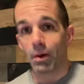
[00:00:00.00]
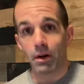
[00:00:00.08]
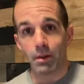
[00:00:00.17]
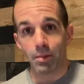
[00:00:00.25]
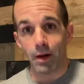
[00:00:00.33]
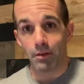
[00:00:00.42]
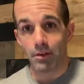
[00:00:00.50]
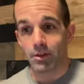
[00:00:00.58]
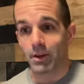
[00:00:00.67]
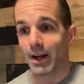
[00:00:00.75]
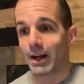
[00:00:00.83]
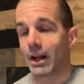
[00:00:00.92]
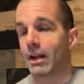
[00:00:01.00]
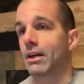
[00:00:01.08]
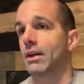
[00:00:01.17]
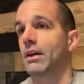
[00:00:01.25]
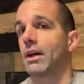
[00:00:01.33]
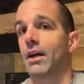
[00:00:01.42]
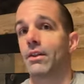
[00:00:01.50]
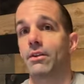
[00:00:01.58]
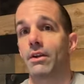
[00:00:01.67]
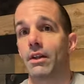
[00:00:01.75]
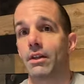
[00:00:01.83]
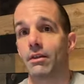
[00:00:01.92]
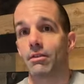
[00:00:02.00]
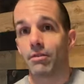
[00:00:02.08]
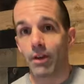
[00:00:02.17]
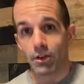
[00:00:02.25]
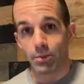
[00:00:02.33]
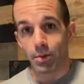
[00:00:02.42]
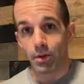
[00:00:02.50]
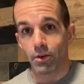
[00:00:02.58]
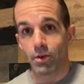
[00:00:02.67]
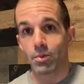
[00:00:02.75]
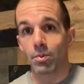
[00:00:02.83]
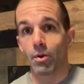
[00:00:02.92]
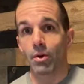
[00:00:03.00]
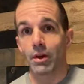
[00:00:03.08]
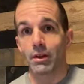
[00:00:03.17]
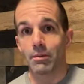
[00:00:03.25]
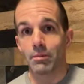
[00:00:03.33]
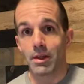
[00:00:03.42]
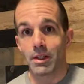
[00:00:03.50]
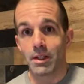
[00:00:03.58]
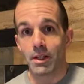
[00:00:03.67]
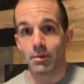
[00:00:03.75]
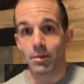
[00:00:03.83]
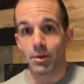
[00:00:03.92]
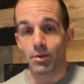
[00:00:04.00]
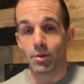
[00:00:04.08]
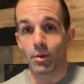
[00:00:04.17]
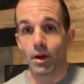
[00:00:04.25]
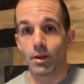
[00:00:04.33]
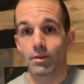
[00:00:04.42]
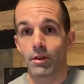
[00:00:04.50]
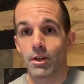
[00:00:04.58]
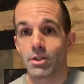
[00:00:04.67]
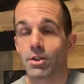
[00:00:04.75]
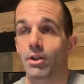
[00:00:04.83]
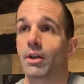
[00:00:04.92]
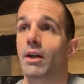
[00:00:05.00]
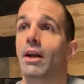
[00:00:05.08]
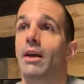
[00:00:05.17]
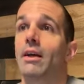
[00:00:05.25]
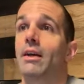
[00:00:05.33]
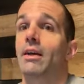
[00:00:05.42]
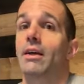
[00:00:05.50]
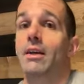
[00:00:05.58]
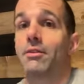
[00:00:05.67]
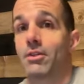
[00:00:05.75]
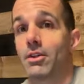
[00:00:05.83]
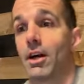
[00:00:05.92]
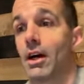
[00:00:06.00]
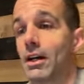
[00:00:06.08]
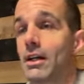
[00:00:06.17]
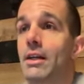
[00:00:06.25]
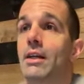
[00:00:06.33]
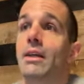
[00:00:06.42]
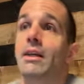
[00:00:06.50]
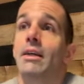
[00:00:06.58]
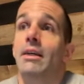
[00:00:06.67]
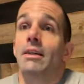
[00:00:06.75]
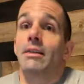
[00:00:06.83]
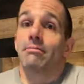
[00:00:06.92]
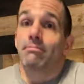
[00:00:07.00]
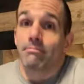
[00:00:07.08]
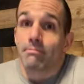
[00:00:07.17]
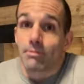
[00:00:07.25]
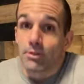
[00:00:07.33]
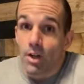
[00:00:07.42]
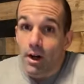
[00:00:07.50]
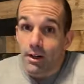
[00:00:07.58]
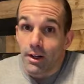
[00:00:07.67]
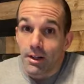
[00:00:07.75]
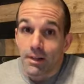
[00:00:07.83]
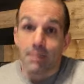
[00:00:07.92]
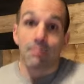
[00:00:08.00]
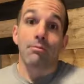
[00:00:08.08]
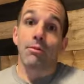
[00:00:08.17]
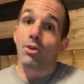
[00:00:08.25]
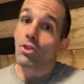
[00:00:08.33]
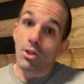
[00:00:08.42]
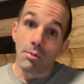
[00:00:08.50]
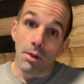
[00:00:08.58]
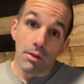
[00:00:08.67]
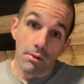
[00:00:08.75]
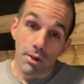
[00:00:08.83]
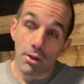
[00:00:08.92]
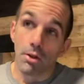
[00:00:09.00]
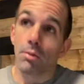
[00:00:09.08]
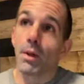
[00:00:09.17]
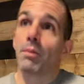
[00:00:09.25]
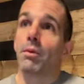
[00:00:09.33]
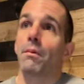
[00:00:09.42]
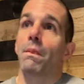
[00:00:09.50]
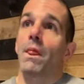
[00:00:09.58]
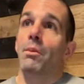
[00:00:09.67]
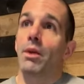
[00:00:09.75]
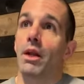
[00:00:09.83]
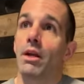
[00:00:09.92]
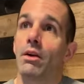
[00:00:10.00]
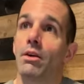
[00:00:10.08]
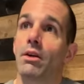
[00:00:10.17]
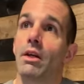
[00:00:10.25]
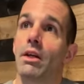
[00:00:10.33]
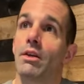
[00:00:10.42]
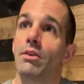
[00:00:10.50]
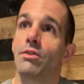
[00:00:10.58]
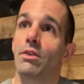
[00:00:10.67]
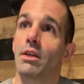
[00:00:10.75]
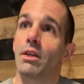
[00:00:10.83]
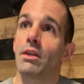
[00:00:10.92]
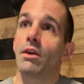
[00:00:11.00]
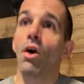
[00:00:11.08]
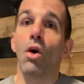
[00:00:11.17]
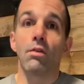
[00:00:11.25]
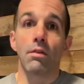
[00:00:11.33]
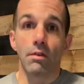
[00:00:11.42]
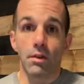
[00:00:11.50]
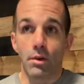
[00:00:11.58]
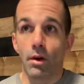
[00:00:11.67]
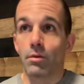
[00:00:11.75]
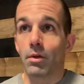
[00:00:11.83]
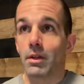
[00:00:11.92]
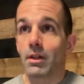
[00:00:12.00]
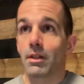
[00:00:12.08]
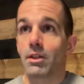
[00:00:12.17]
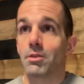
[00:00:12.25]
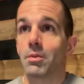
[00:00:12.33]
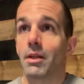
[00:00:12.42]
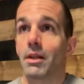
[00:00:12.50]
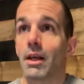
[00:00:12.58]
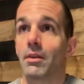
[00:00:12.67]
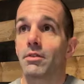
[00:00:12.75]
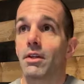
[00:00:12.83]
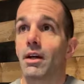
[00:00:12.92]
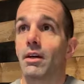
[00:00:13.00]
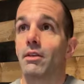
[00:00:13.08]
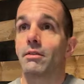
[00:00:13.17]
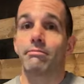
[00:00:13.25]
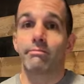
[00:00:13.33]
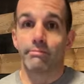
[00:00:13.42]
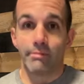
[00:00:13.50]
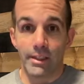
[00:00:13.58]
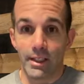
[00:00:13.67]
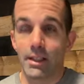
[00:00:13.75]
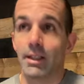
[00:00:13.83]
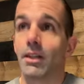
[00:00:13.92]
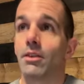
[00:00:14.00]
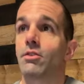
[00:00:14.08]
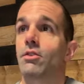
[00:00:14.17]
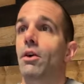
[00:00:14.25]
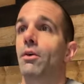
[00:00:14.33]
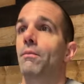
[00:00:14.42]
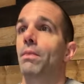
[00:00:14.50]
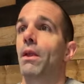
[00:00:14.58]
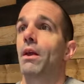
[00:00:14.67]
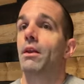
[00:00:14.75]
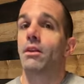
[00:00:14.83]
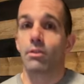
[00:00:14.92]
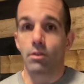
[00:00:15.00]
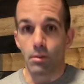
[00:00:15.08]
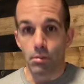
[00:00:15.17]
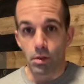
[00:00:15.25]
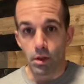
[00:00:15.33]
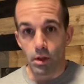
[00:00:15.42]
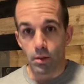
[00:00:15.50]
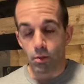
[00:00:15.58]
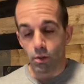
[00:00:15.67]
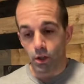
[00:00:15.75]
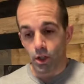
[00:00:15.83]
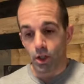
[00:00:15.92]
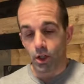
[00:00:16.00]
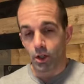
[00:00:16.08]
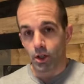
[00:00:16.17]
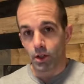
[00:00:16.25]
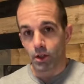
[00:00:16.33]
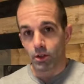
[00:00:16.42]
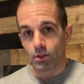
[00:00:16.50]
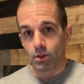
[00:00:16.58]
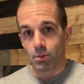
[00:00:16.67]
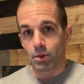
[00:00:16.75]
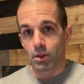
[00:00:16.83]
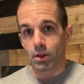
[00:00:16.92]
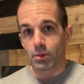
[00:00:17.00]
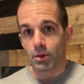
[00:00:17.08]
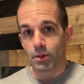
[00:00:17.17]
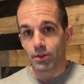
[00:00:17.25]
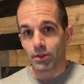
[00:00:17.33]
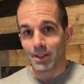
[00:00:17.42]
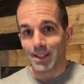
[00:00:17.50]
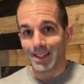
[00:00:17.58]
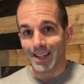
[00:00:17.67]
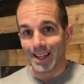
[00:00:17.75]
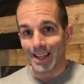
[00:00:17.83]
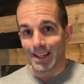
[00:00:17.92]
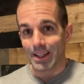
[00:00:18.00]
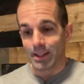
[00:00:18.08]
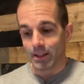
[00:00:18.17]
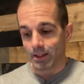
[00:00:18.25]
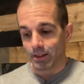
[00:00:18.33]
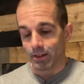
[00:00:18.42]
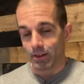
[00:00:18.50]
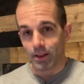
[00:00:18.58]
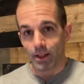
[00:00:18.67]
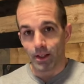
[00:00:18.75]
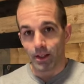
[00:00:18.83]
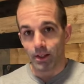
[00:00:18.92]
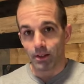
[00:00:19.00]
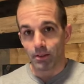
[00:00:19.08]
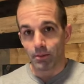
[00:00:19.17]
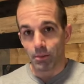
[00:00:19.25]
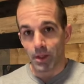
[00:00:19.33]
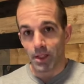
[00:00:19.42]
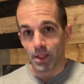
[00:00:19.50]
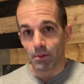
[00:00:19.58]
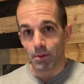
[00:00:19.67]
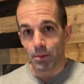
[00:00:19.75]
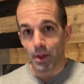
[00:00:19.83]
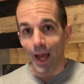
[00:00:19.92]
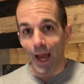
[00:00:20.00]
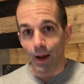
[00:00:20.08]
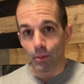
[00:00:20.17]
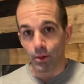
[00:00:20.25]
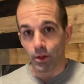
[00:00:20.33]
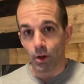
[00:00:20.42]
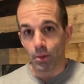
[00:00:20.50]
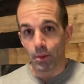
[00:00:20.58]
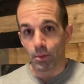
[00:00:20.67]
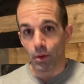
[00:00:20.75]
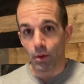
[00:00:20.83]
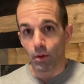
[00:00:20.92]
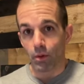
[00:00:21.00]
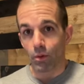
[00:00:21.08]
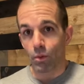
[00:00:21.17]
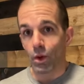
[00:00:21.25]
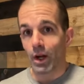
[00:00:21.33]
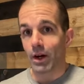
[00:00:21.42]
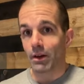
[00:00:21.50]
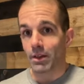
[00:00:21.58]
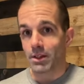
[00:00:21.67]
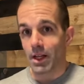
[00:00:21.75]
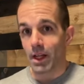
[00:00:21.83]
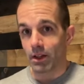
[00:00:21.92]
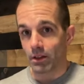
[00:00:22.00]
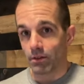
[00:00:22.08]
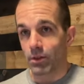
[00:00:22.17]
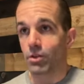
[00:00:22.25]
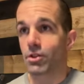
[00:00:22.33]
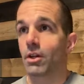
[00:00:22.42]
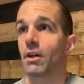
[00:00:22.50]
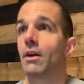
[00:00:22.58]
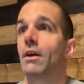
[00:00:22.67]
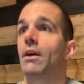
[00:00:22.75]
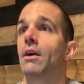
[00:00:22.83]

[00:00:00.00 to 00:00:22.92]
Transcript: part of the private track, and they're in the Facebook group or in the BTWB squads feature. And if you're not, sorry. You should be. Really cool people. But here is the overview of what the Linchpin lifestyle deal is. So this little blurb will occur. This little blurb you'll see in the BTWB app when you open up the workout of the day in the future.